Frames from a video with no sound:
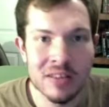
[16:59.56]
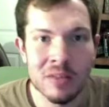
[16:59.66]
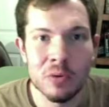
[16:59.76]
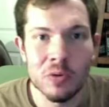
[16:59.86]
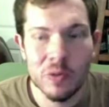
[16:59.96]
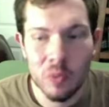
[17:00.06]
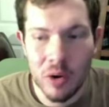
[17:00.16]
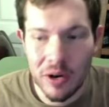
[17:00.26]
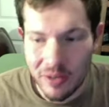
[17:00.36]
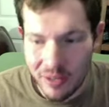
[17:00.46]
in the movie
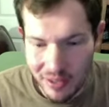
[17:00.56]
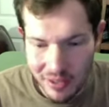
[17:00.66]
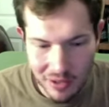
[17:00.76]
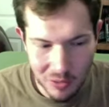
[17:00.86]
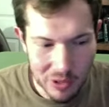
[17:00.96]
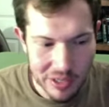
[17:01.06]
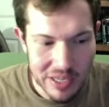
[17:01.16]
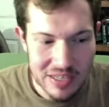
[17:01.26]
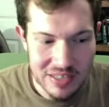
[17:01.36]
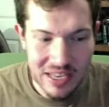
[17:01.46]
where where
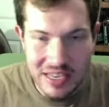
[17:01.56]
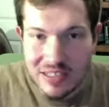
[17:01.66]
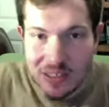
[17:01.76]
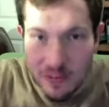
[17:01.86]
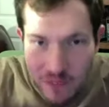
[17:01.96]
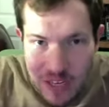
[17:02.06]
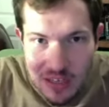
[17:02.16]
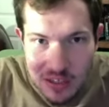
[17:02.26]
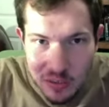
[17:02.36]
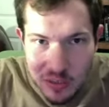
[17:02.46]
he is like,
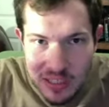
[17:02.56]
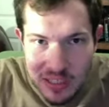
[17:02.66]
defeat is only